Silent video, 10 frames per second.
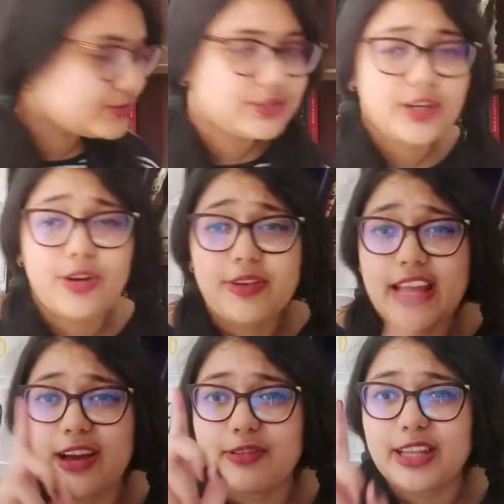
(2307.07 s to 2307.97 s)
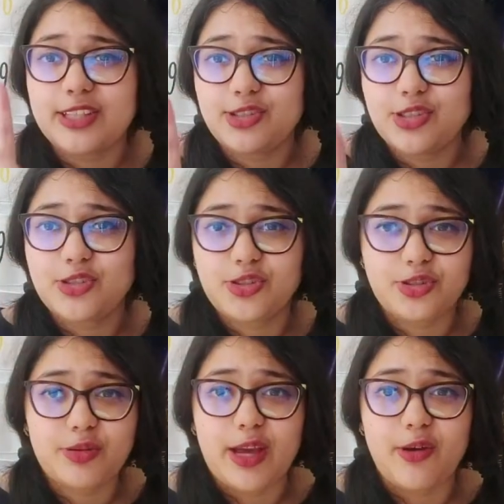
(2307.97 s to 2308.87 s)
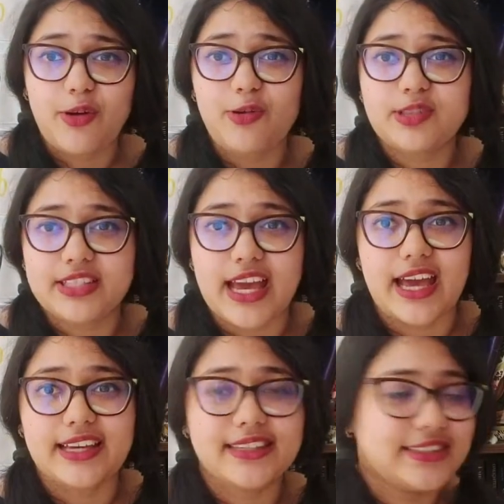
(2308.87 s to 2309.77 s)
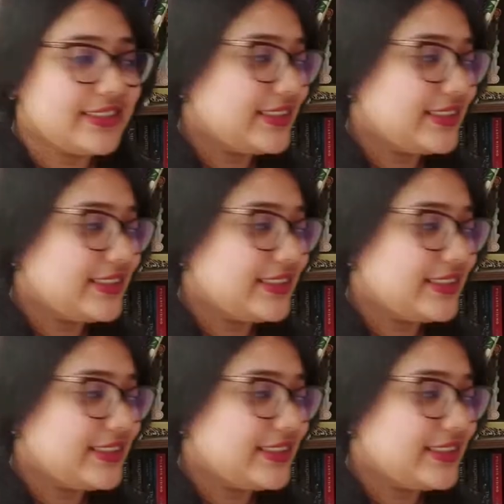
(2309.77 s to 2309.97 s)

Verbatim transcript: So now let's just do a whole stack.